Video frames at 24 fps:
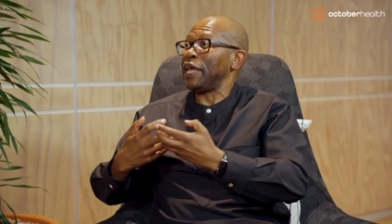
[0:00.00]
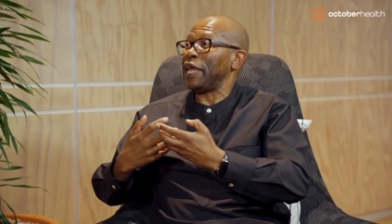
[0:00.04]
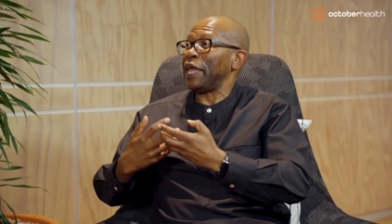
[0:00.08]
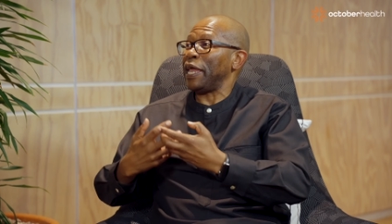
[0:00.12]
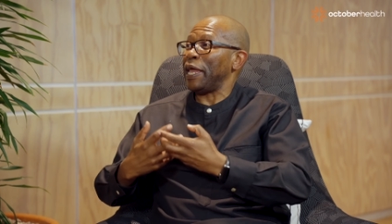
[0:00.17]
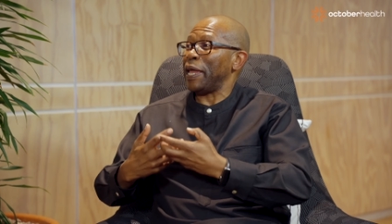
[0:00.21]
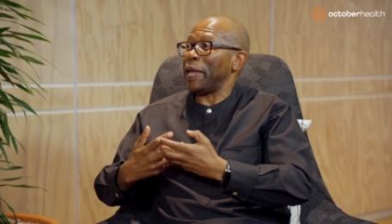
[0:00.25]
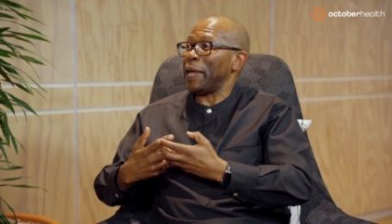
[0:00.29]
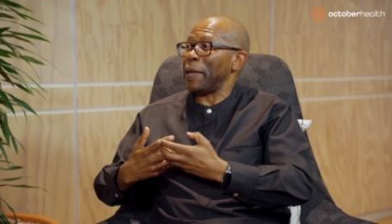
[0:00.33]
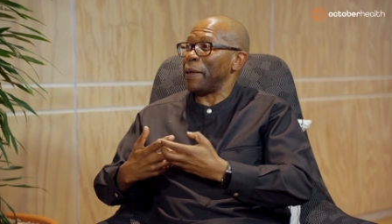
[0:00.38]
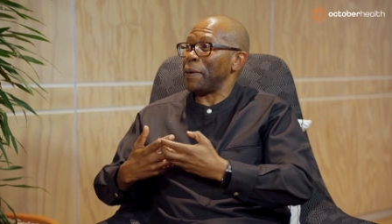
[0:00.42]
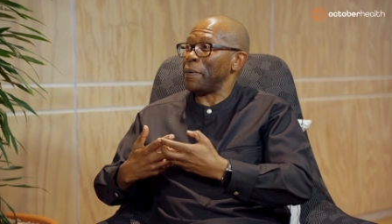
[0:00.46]

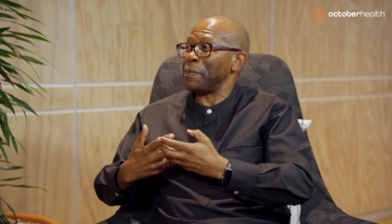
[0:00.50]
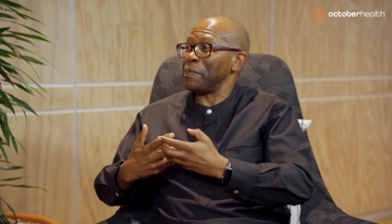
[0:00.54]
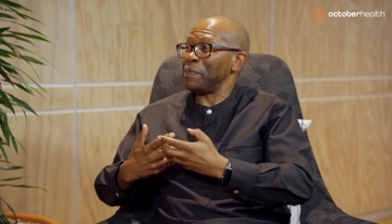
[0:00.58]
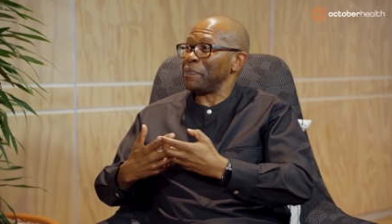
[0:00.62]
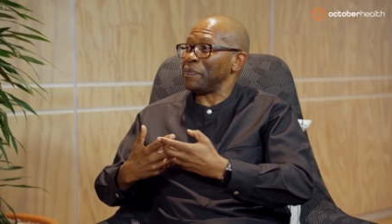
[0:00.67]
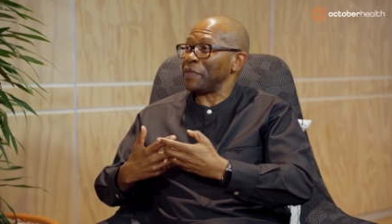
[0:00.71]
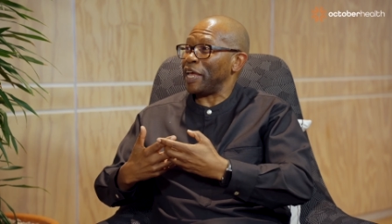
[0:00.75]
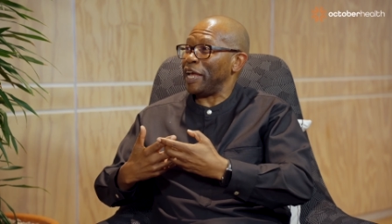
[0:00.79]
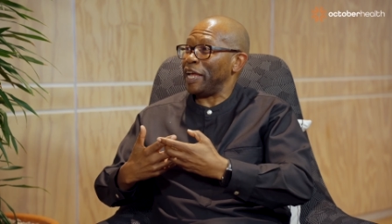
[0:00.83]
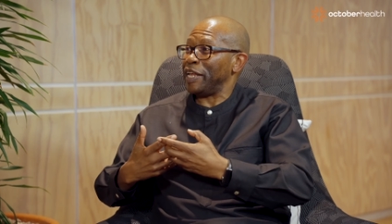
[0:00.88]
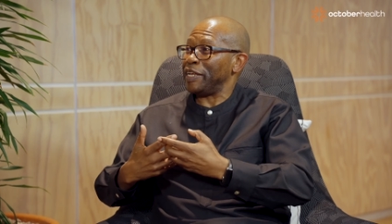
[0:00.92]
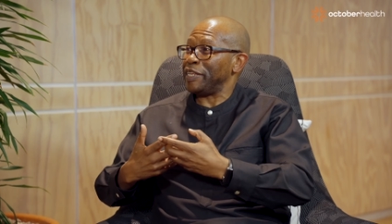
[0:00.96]

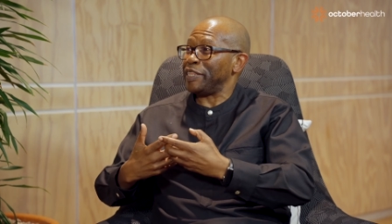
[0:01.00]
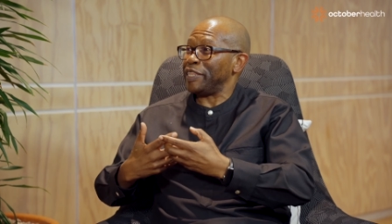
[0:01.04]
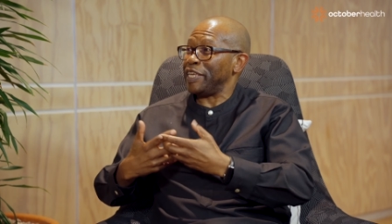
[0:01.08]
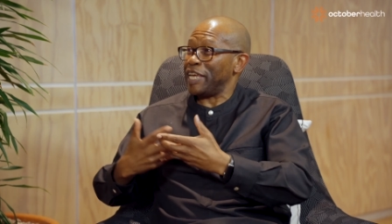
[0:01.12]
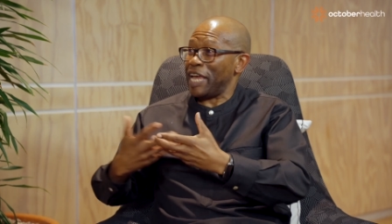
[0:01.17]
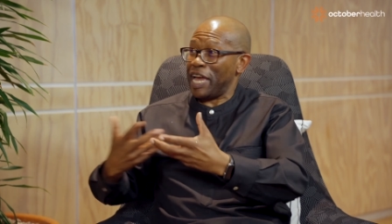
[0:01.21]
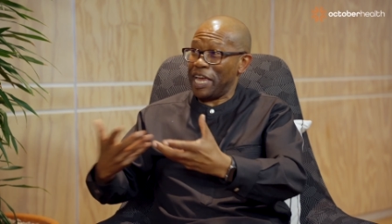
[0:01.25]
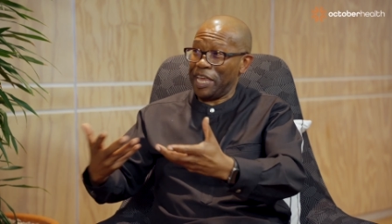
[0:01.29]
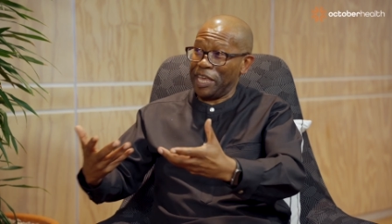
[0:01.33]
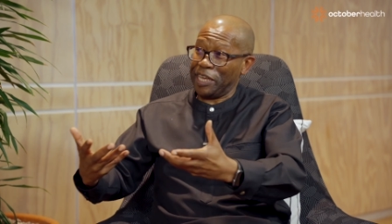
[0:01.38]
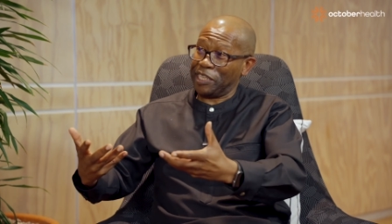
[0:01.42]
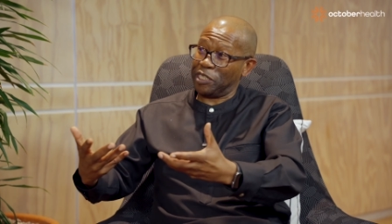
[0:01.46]
and
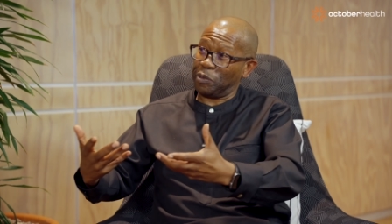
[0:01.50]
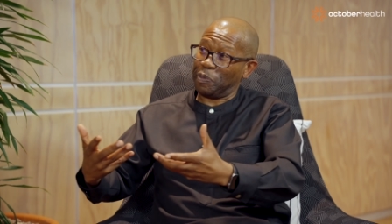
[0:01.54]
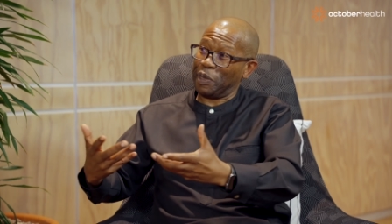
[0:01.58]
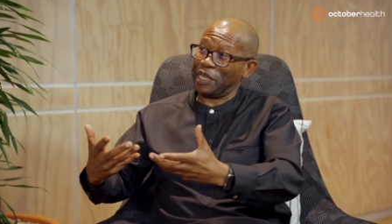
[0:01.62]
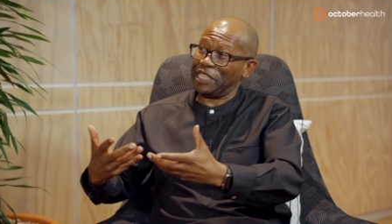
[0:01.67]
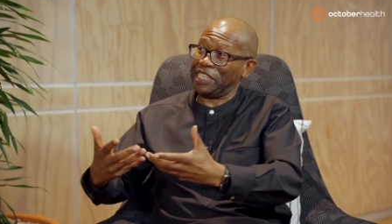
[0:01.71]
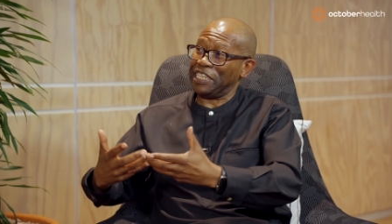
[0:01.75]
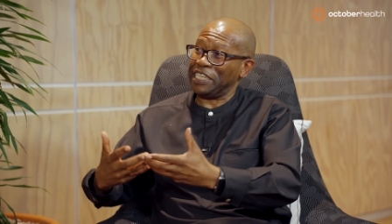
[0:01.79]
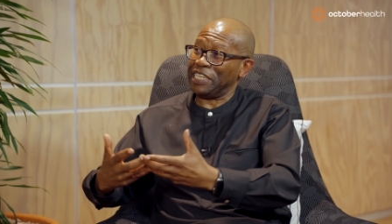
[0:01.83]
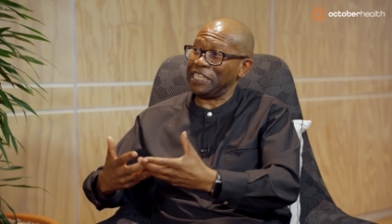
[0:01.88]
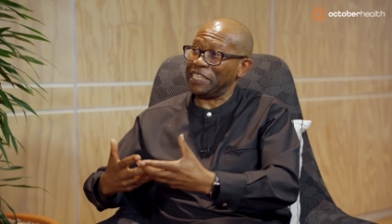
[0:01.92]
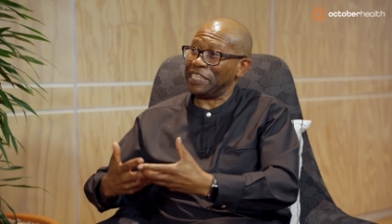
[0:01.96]
their
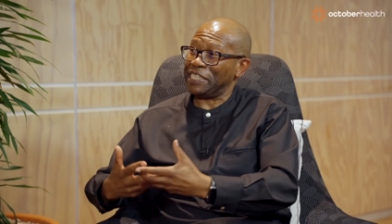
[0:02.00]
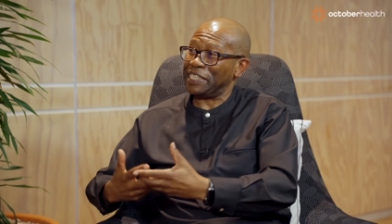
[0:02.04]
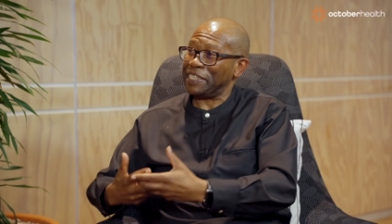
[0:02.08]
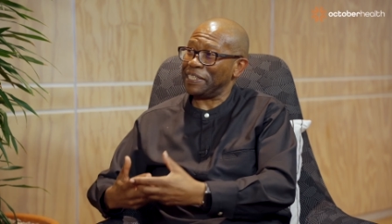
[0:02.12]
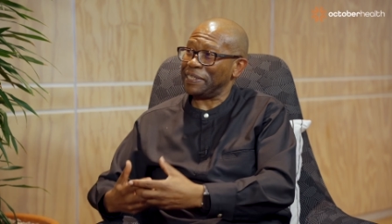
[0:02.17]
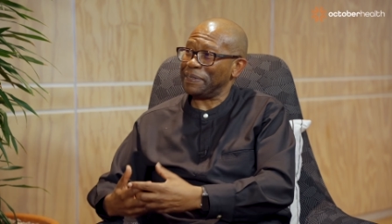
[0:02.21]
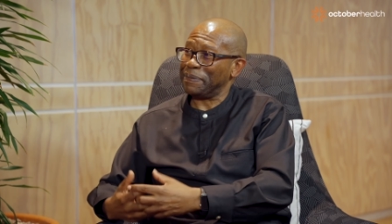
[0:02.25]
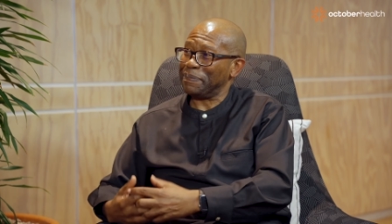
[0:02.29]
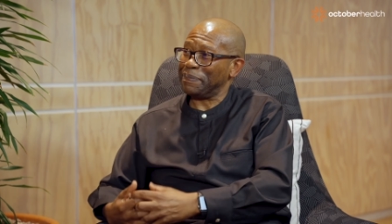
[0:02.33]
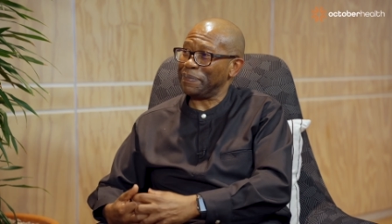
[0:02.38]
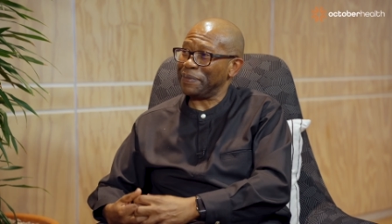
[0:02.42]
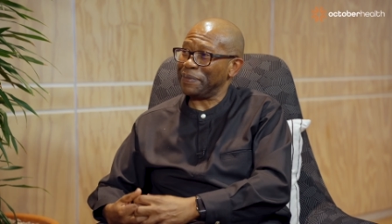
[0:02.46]
expertise.